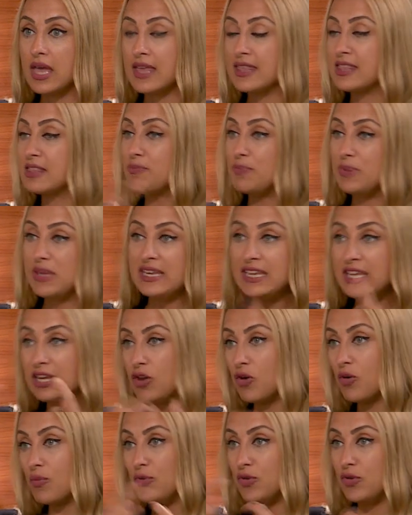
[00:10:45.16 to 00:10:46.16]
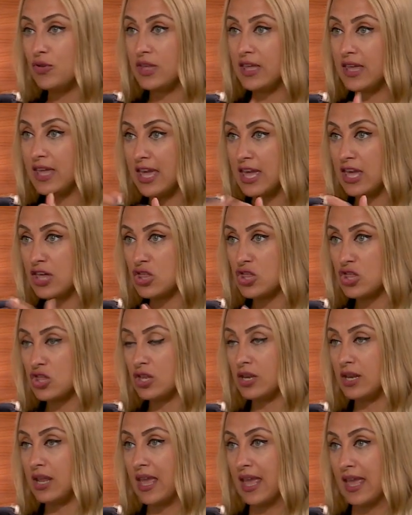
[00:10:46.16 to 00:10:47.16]
speedy
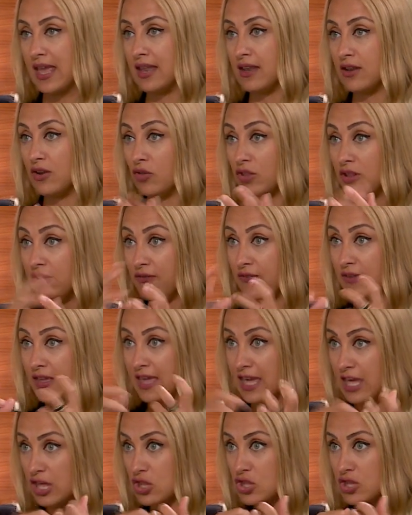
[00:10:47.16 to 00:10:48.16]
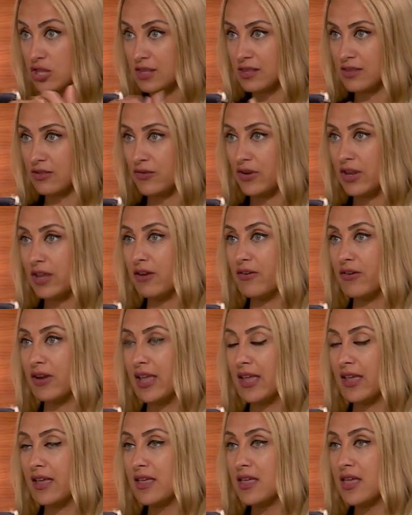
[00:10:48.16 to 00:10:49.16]
communication and notifications
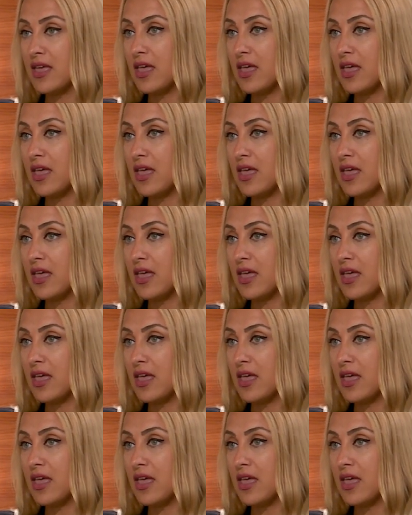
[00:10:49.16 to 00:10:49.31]
triggering